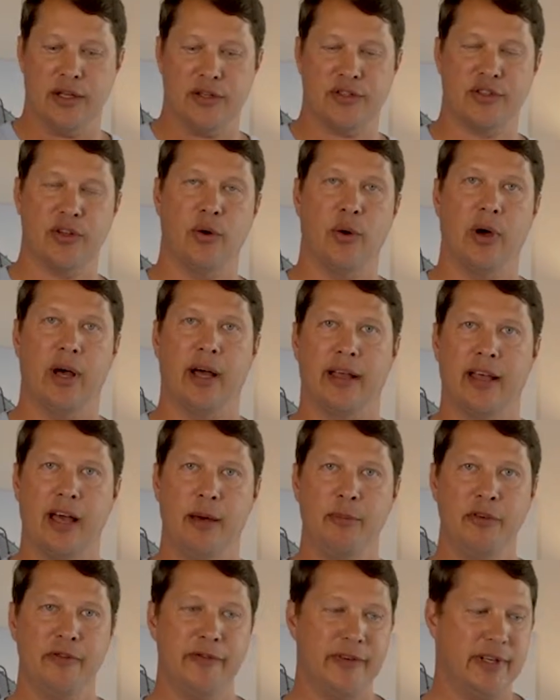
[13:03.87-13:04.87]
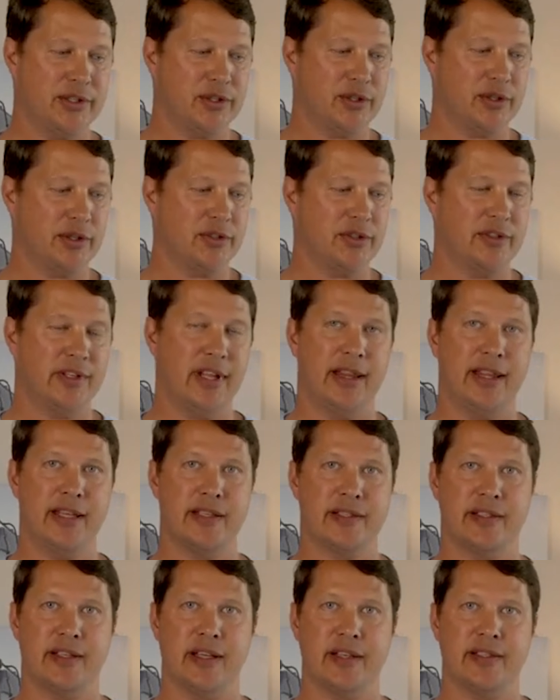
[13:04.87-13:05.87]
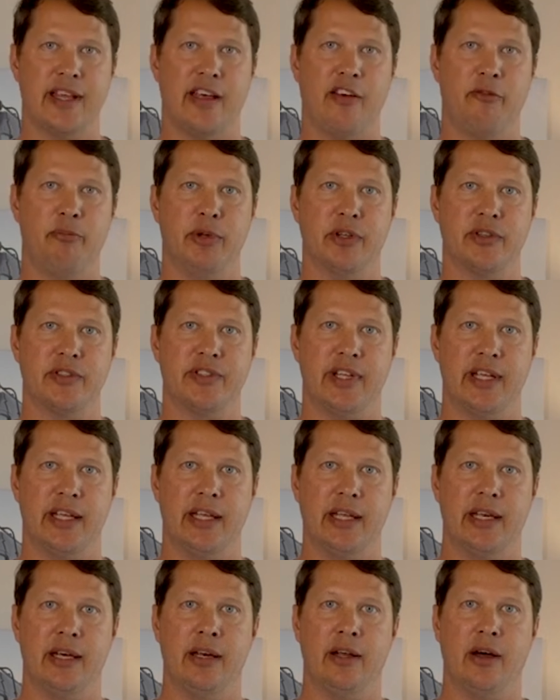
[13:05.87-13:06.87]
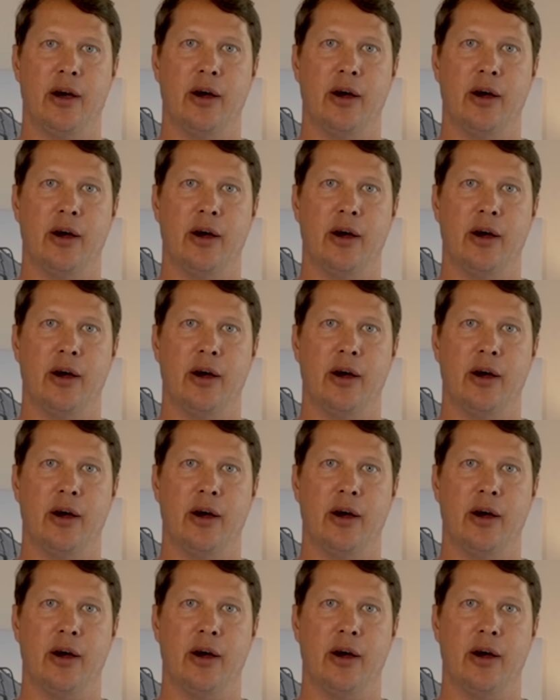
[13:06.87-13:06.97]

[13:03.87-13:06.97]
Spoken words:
So a couple features that this does have built in